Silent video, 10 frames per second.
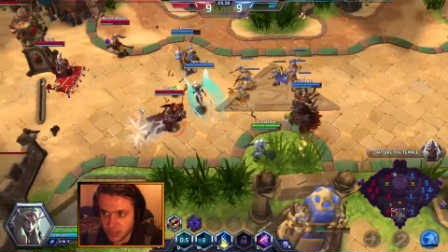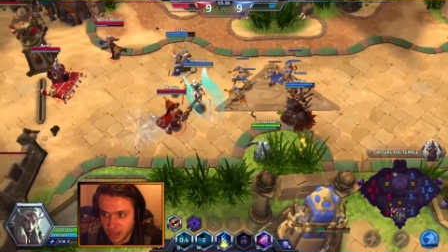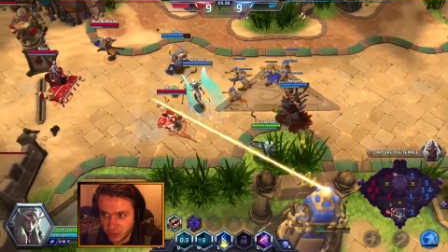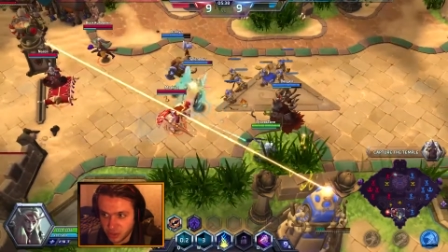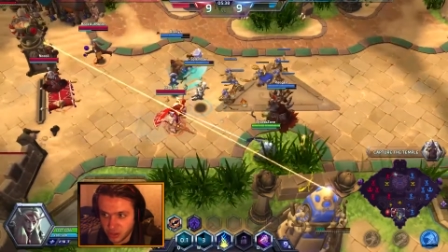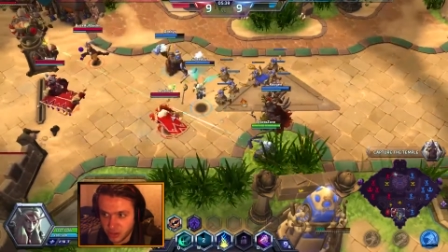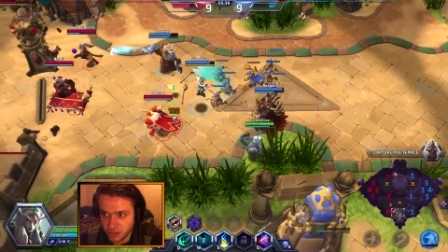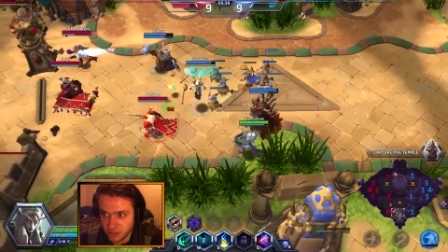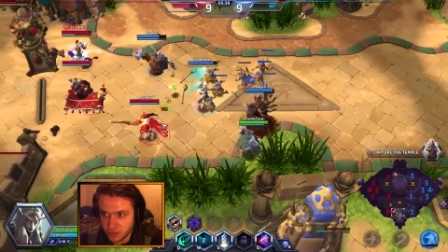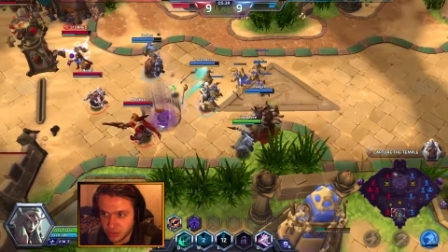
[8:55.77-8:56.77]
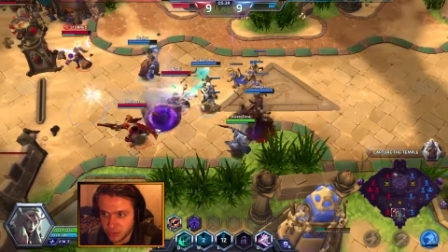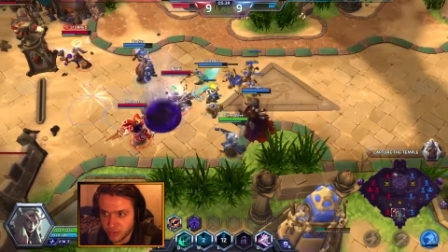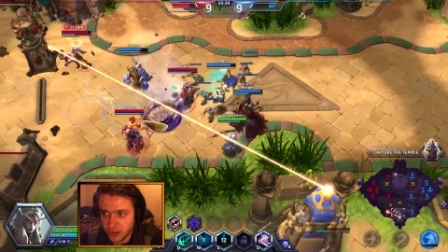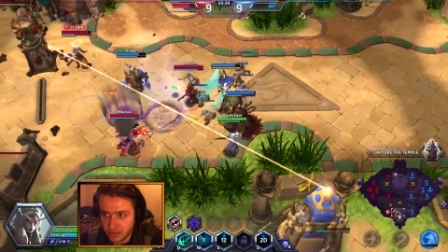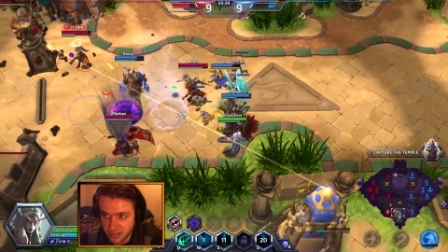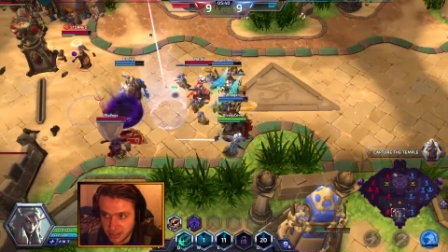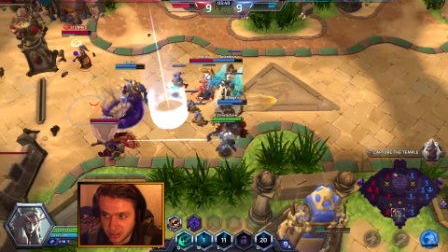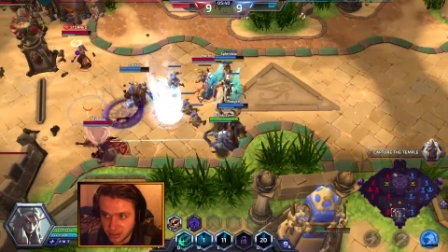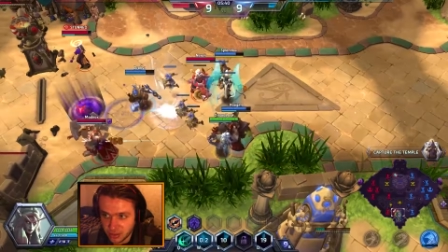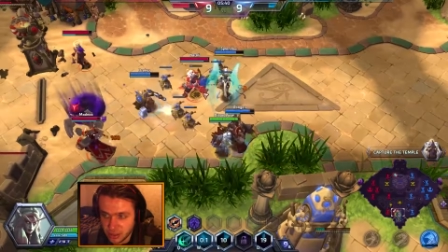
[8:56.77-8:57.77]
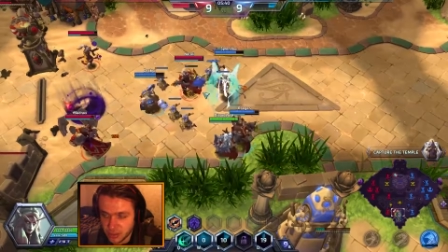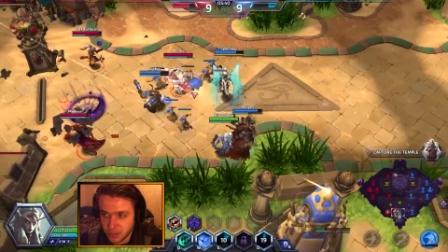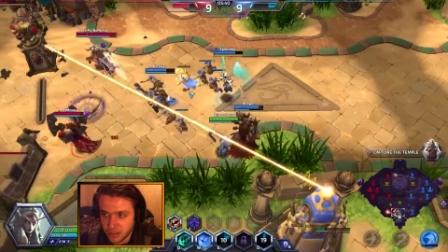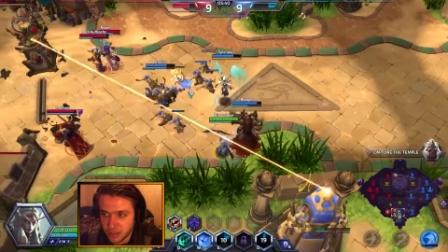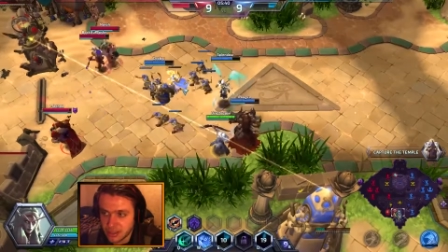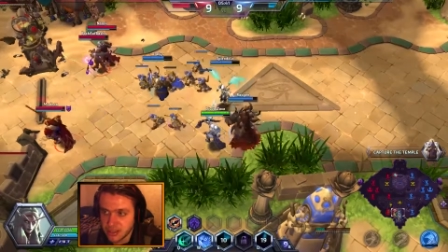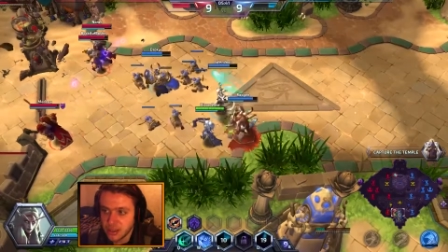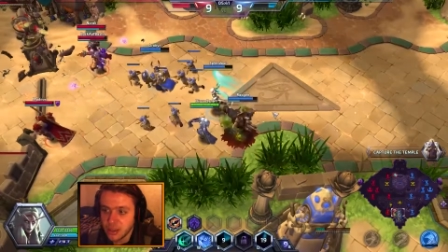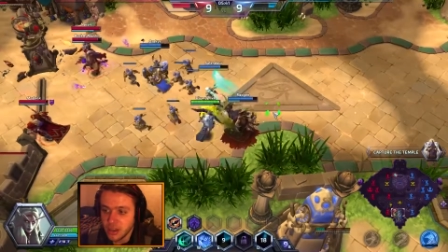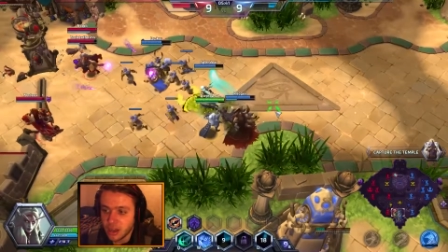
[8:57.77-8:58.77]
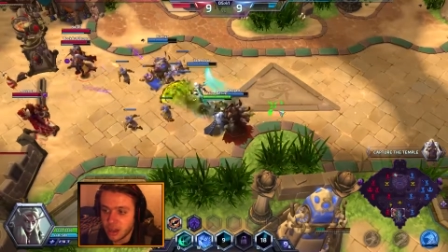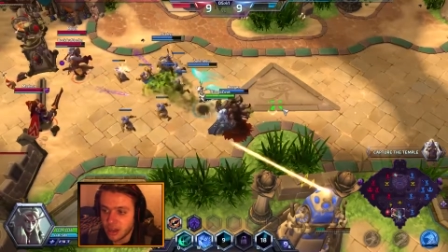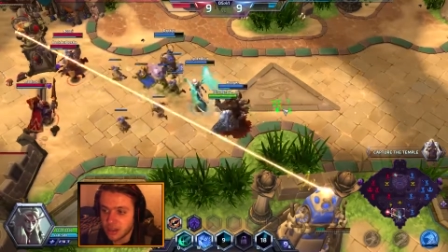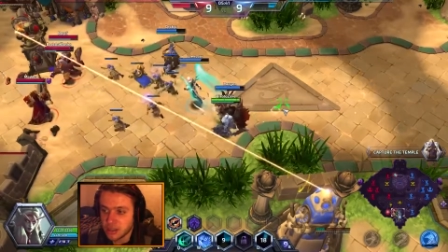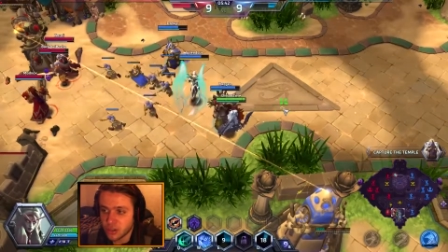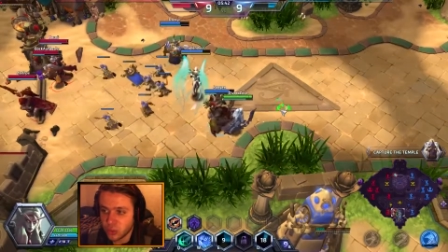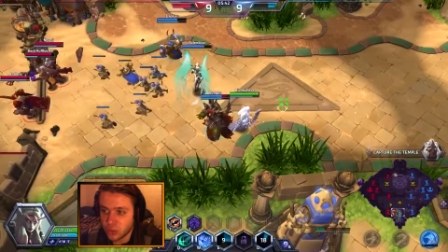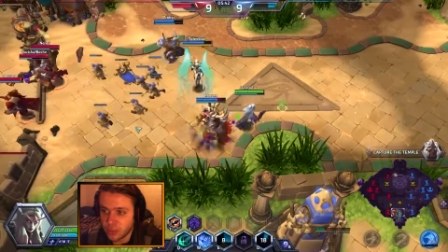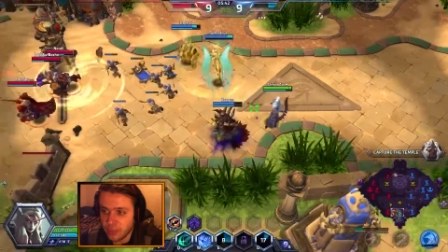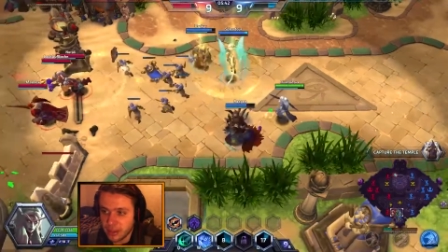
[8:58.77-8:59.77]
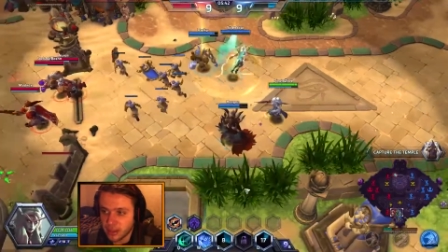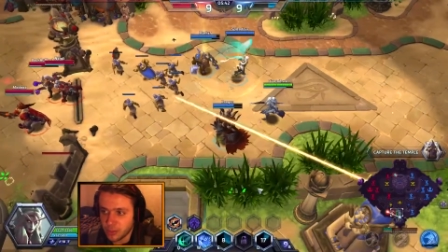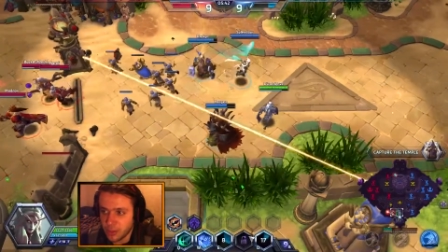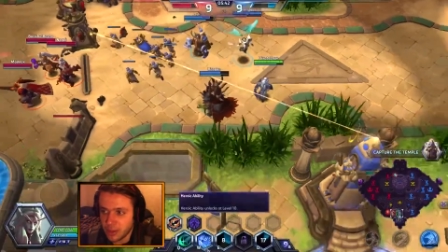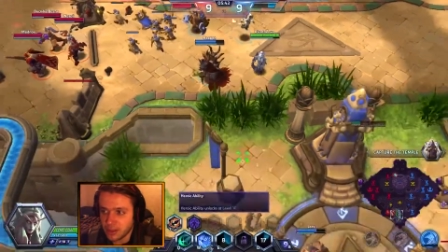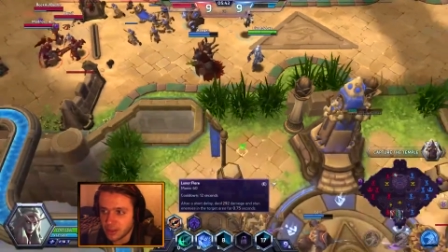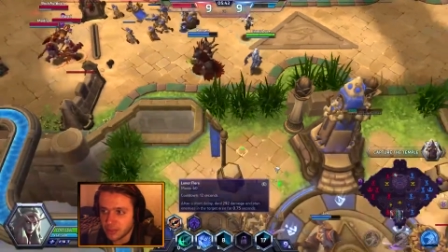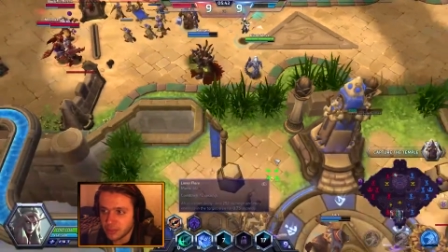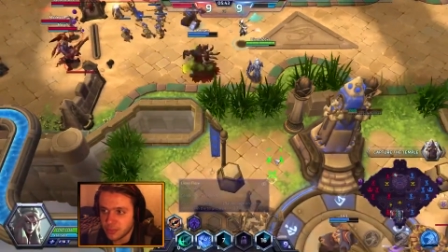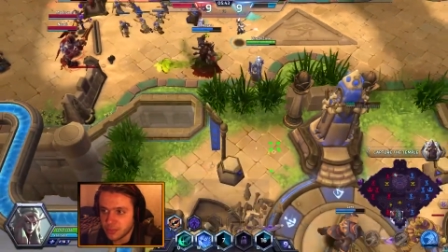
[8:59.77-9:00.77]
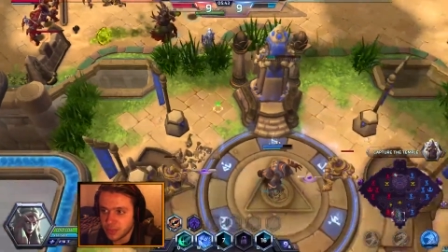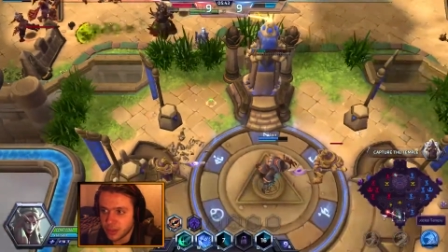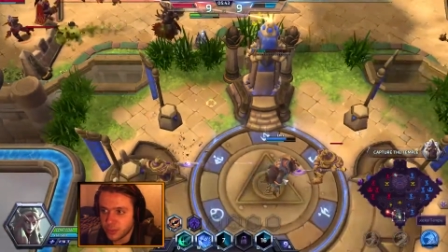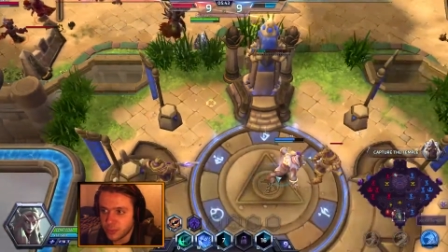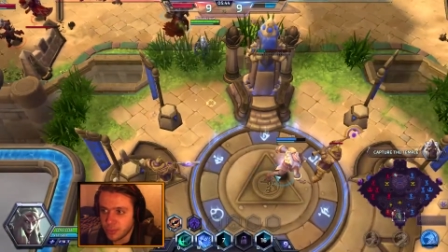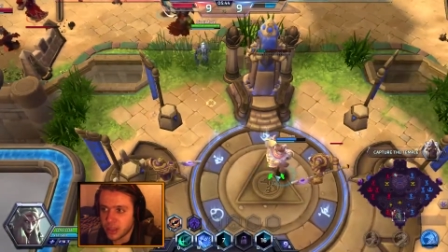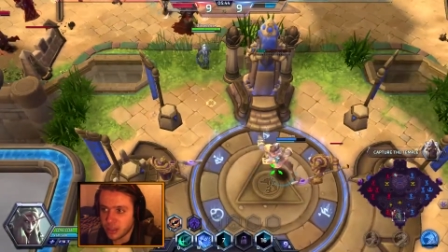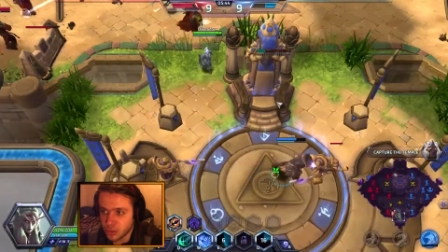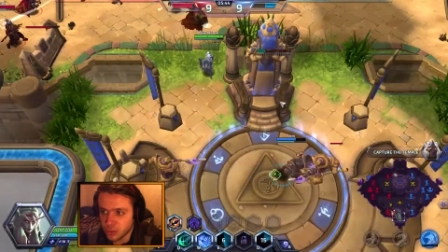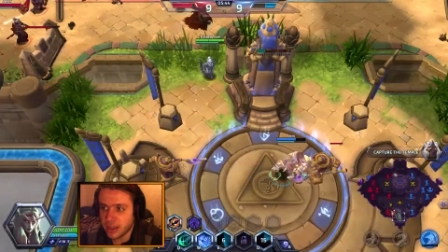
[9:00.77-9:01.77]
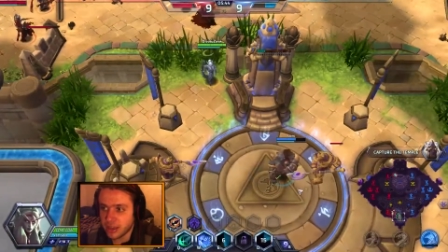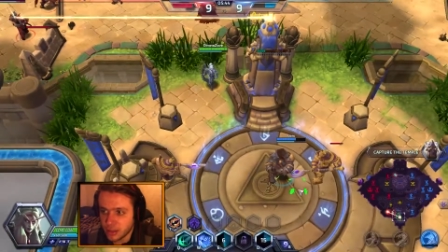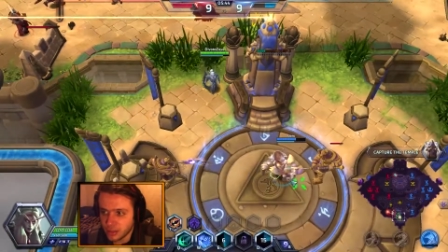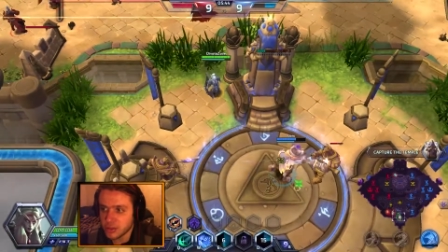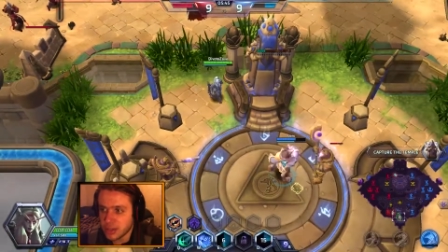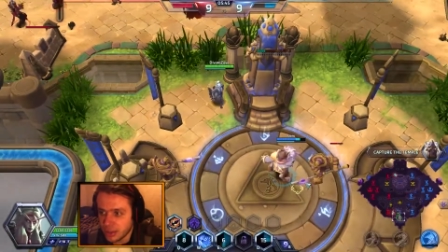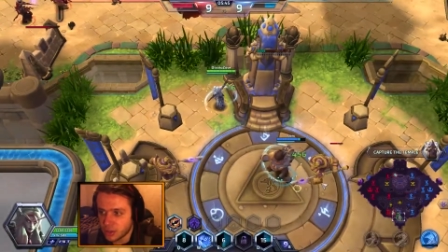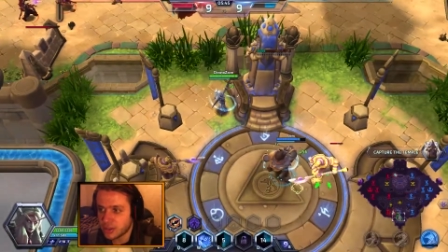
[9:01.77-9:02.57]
damage around 3 to 5 seconds, so that's pretty nice. Uh, so with the battle momentum, if you manage to land those auto